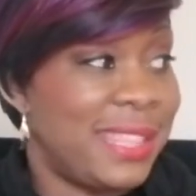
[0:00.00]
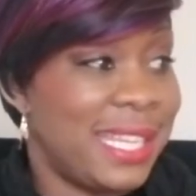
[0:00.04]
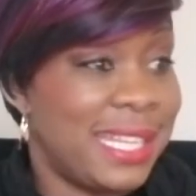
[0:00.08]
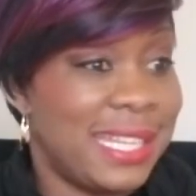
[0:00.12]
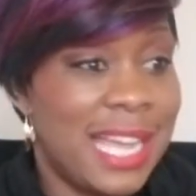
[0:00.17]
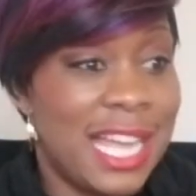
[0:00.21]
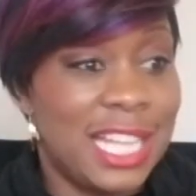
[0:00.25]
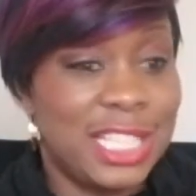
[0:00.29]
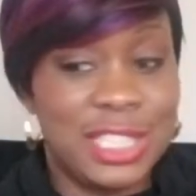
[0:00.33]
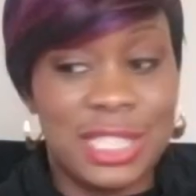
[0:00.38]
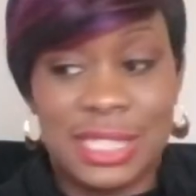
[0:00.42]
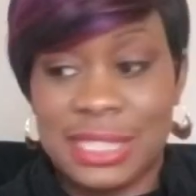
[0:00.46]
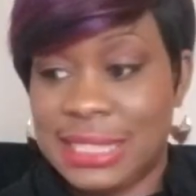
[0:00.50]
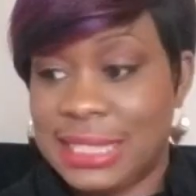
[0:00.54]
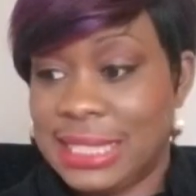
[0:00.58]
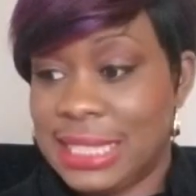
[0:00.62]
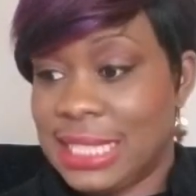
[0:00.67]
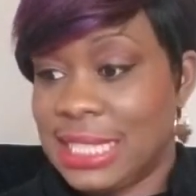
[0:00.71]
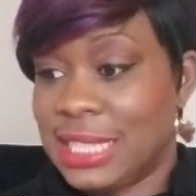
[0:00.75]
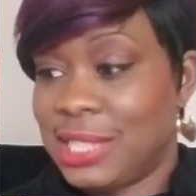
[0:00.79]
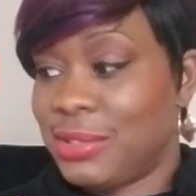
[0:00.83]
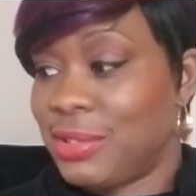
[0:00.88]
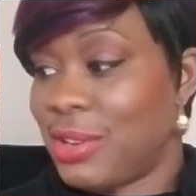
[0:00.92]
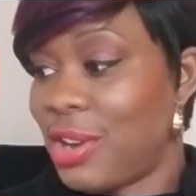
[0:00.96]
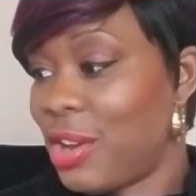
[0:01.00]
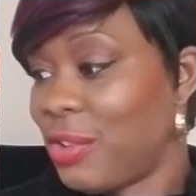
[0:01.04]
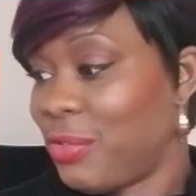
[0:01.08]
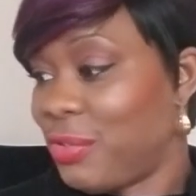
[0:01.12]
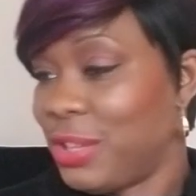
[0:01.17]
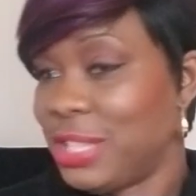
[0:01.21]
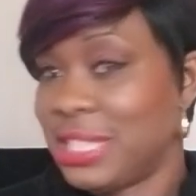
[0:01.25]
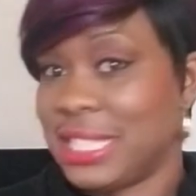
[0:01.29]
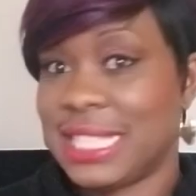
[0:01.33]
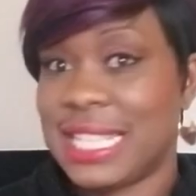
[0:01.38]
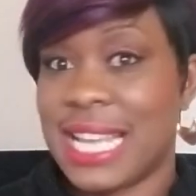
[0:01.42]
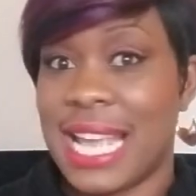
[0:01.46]
They're not just sitting around
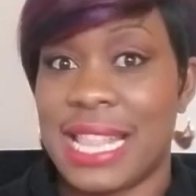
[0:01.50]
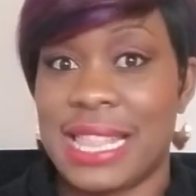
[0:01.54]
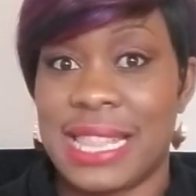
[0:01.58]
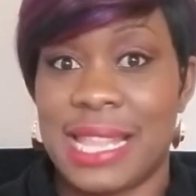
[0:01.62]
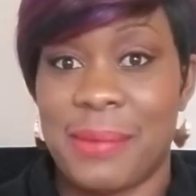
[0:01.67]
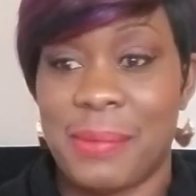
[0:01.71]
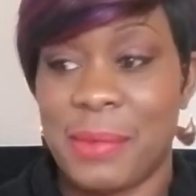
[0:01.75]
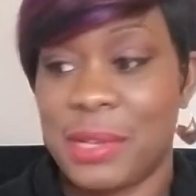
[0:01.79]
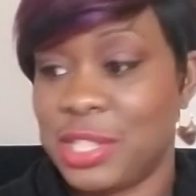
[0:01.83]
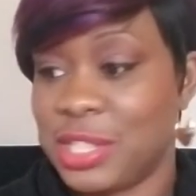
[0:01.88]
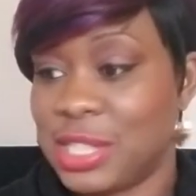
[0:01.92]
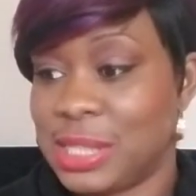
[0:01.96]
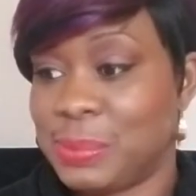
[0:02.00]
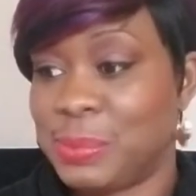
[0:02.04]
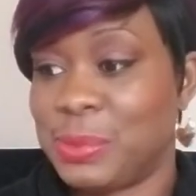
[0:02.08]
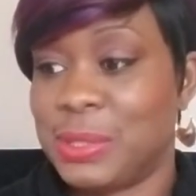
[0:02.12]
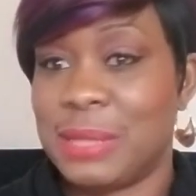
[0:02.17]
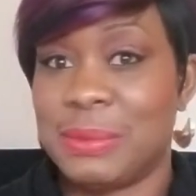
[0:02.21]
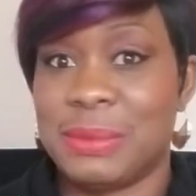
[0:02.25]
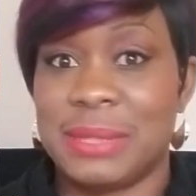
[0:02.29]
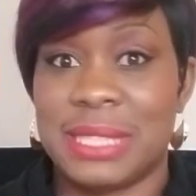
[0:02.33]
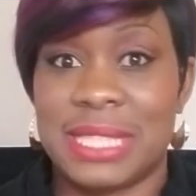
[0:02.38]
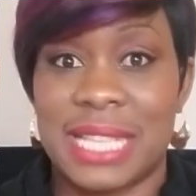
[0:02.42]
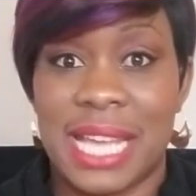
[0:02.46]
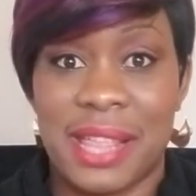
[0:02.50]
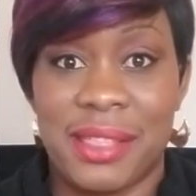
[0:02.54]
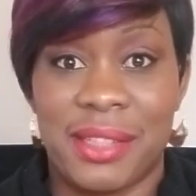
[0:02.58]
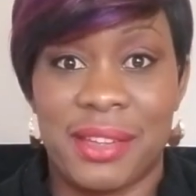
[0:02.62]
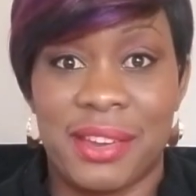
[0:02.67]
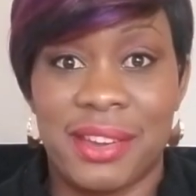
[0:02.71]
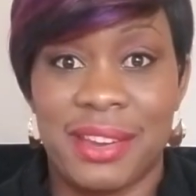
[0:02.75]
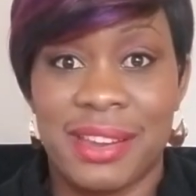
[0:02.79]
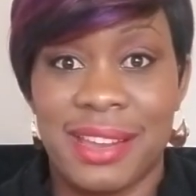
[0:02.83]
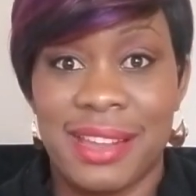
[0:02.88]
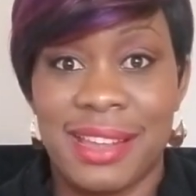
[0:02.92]
for you to get them and just put them together.